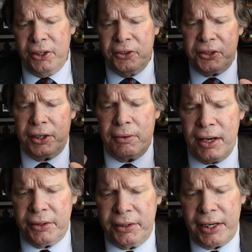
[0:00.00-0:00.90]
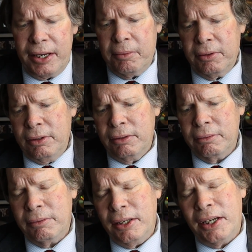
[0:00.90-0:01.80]
you'd sit around a table,
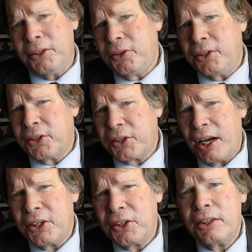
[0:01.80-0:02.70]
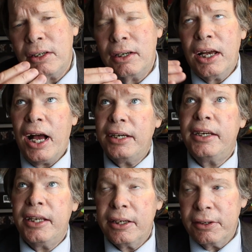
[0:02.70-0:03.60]
and you'd discuss
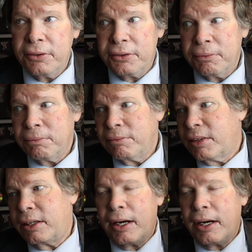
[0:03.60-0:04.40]
ideas, and